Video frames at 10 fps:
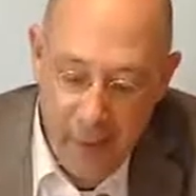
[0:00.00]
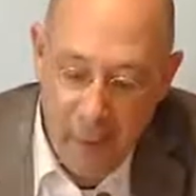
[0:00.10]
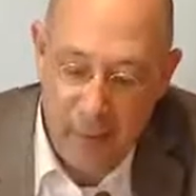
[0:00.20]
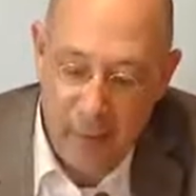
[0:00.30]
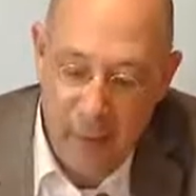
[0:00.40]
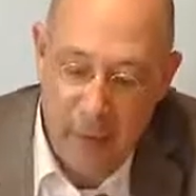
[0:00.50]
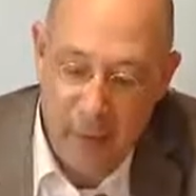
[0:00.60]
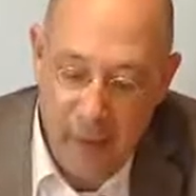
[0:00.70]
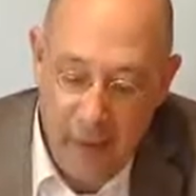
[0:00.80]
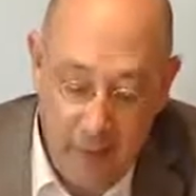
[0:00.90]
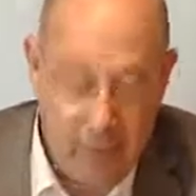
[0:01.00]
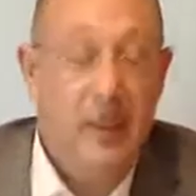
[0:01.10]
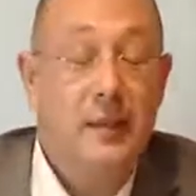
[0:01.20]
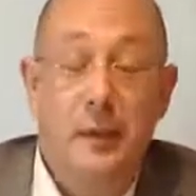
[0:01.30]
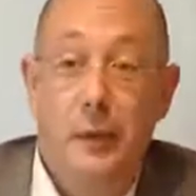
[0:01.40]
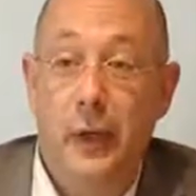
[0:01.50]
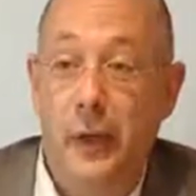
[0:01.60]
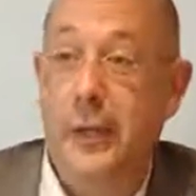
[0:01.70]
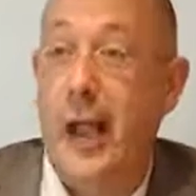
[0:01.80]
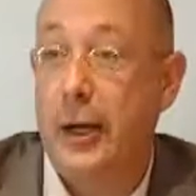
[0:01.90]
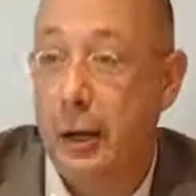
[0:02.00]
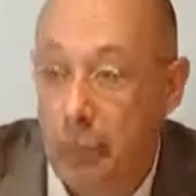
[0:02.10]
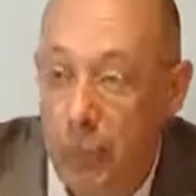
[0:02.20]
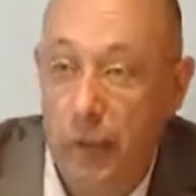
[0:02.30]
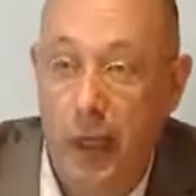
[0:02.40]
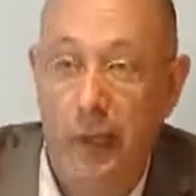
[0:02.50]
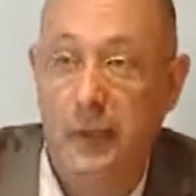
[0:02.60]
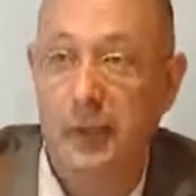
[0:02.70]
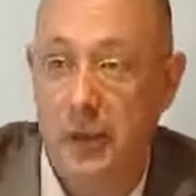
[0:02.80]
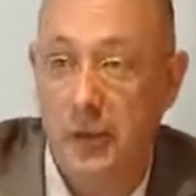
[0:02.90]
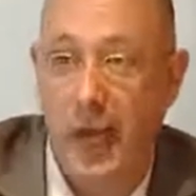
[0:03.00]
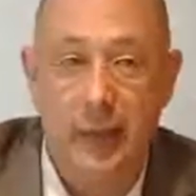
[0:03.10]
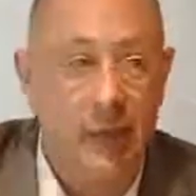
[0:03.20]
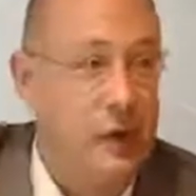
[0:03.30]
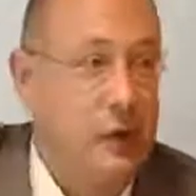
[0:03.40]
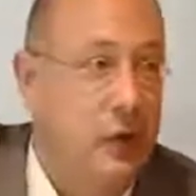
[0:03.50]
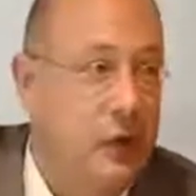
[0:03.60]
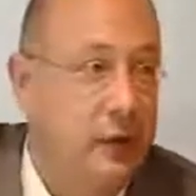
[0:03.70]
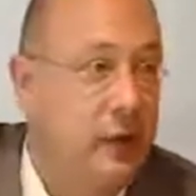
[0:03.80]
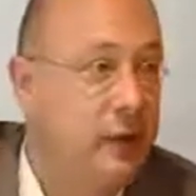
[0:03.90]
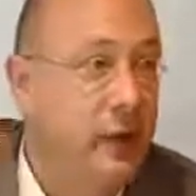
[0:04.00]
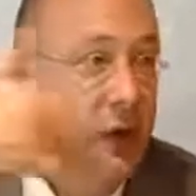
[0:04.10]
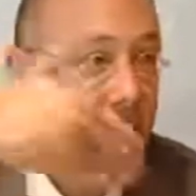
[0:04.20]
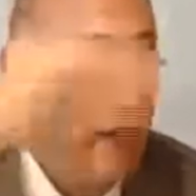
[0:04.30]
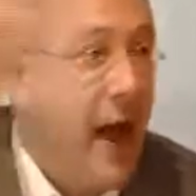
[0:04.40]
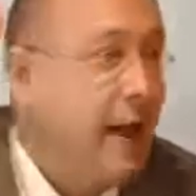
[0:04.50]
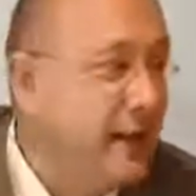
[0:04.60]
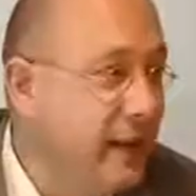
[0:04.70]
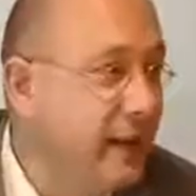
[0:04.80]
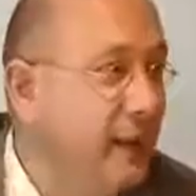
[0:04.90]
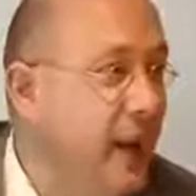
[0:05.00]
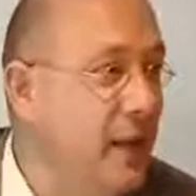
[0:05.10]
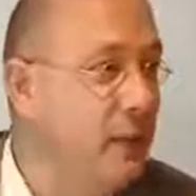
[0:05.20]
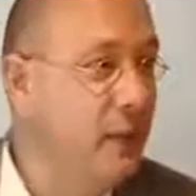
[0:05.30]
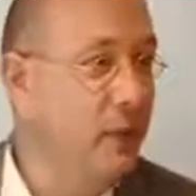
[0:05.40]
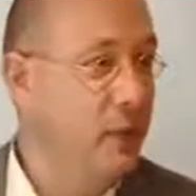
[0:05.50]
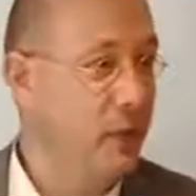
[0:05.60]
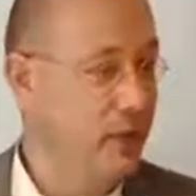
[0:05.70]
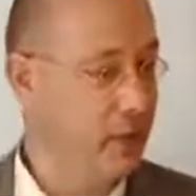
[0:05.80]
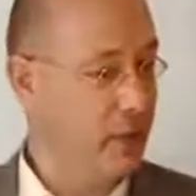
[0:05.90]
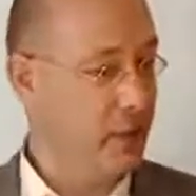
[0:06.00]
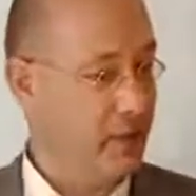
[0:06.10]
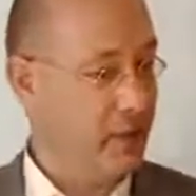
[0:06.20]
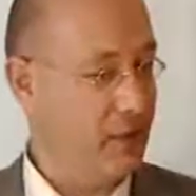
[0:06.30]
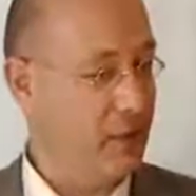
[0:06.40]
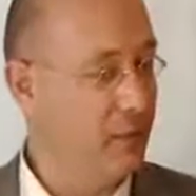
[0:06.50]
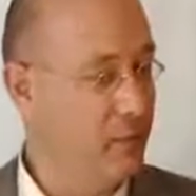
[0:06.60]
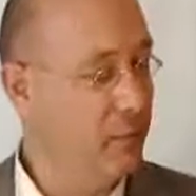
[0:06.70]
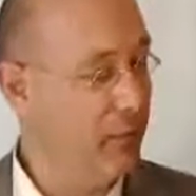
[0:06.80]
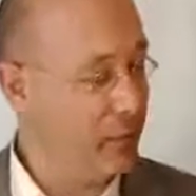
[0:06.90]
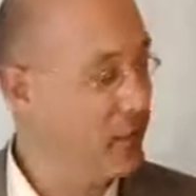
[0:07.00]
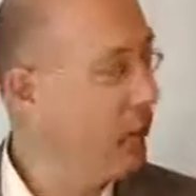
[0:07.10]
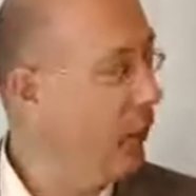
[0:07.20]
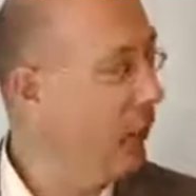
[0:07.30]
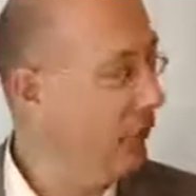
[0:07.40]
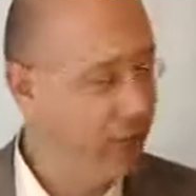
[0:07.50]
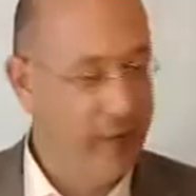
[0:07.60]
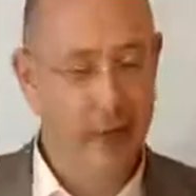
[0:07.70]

But present were Jacob Burckhardt, the great historian. Wagner came. You know, it was a big show off.